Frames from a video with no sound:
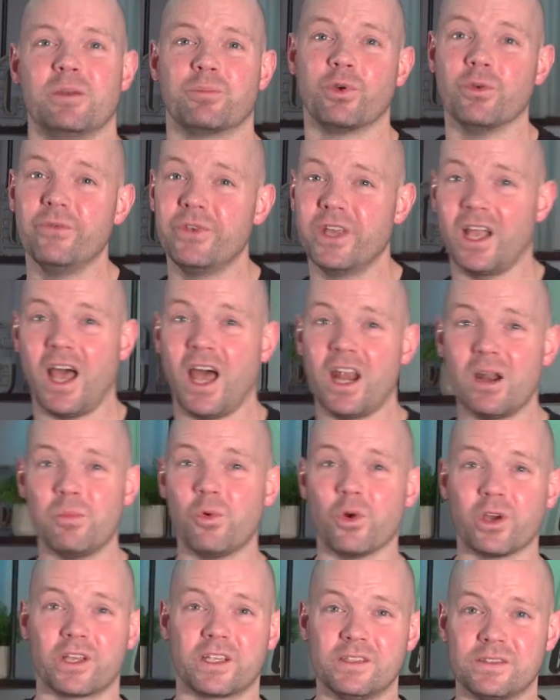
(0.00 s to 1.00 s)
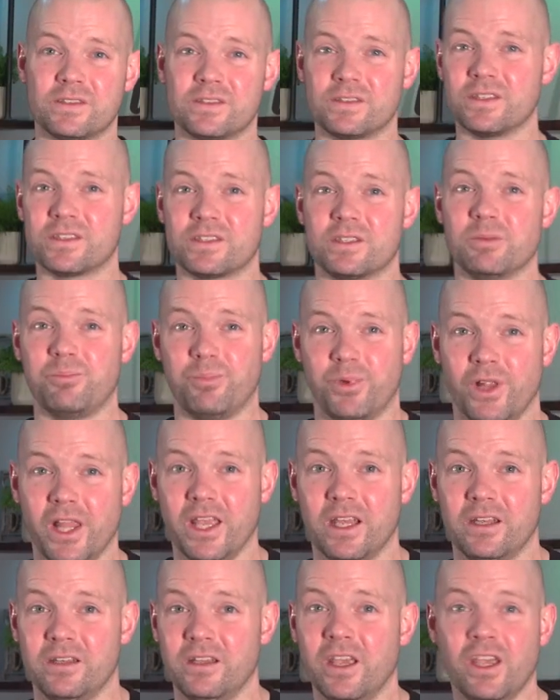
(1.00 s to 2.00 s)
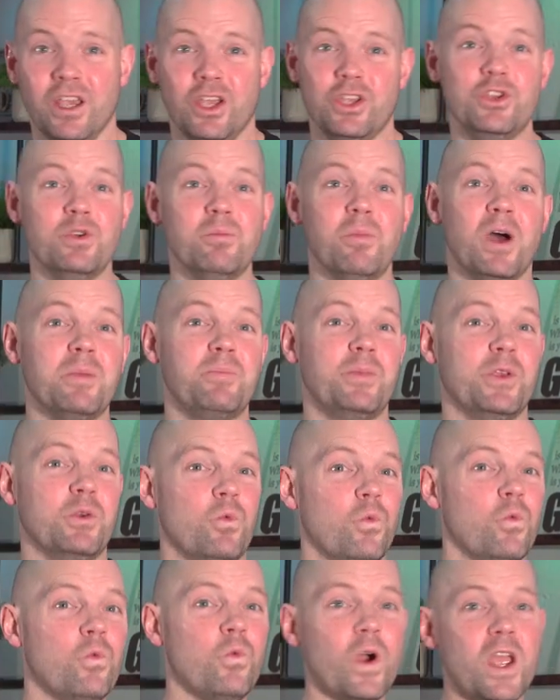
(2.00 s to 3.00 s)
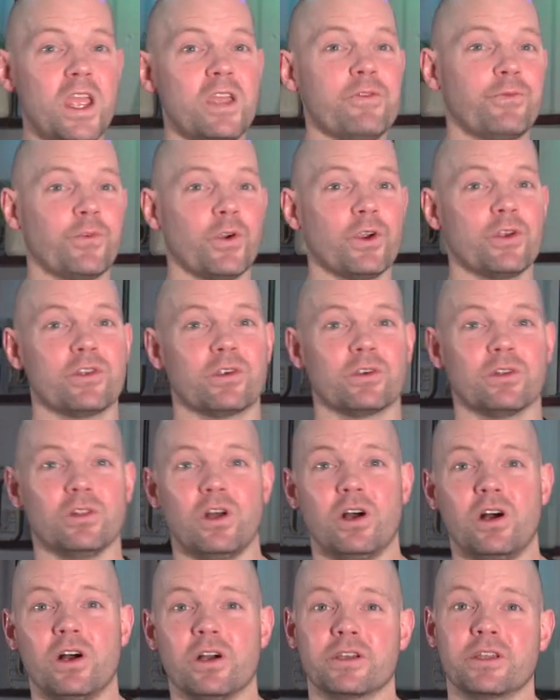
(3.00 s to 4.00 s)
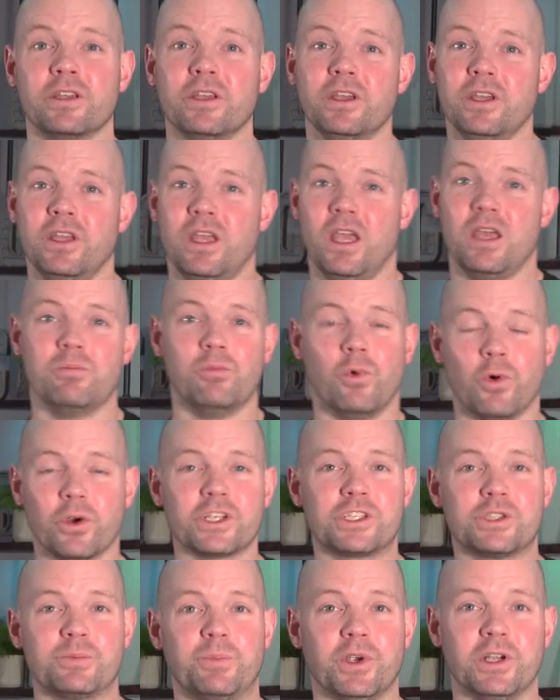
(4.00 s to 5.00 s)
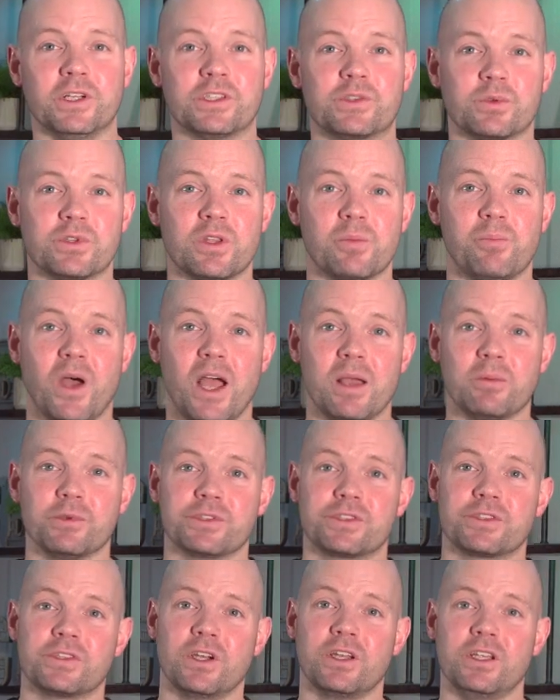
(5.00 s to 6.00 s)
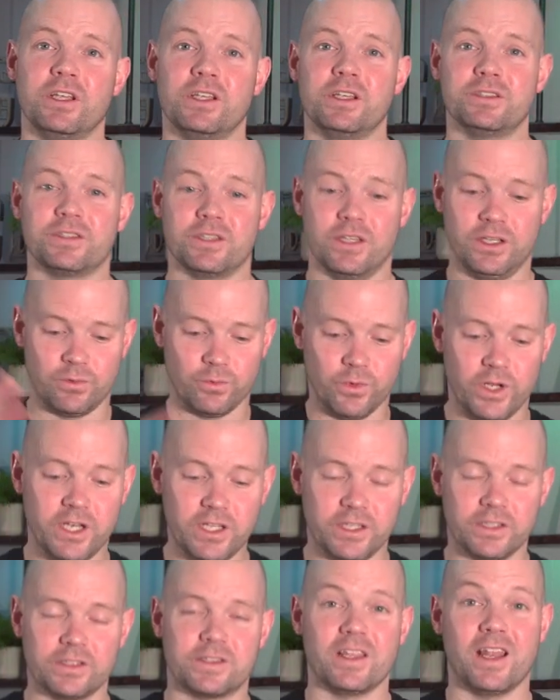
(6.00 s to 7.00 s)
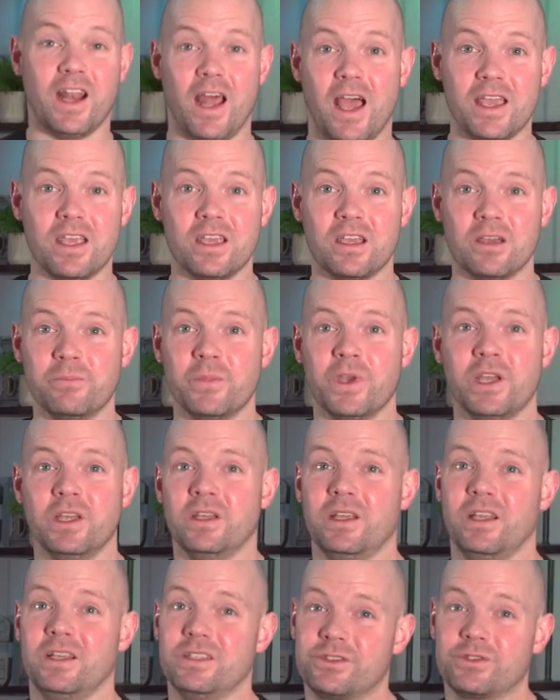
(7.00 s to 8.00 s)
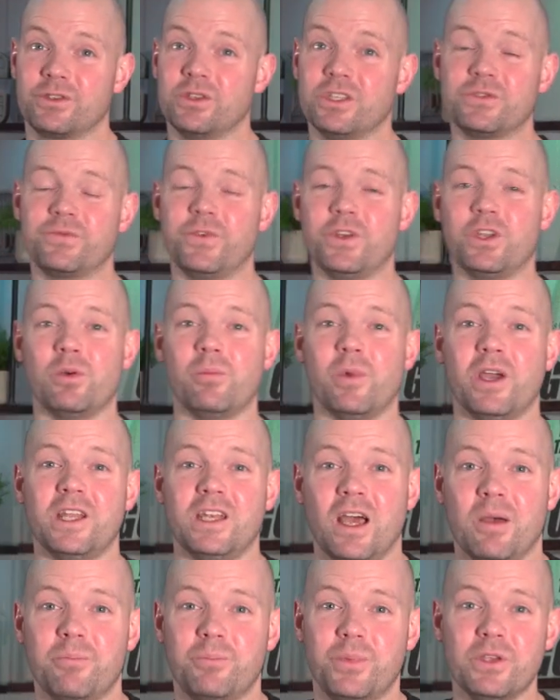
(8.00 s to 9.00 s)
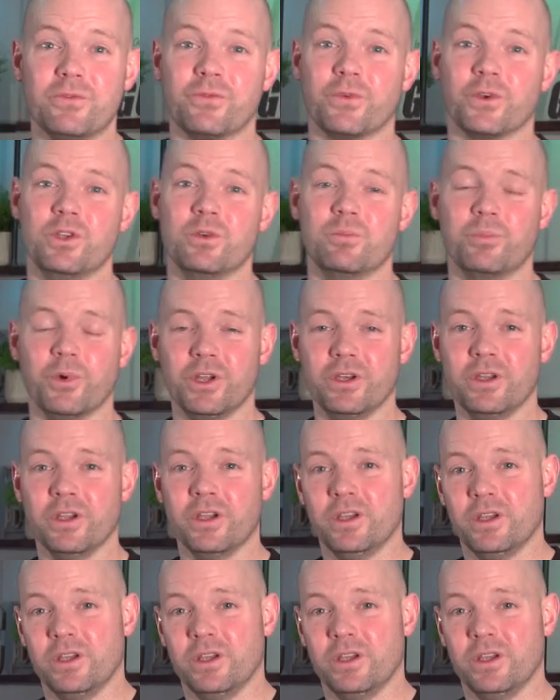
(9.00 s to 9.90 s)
improving on a more consistent plan. You might be way further along and more experienced with the Bible studies and readings than I am, and so this video might not be for you, but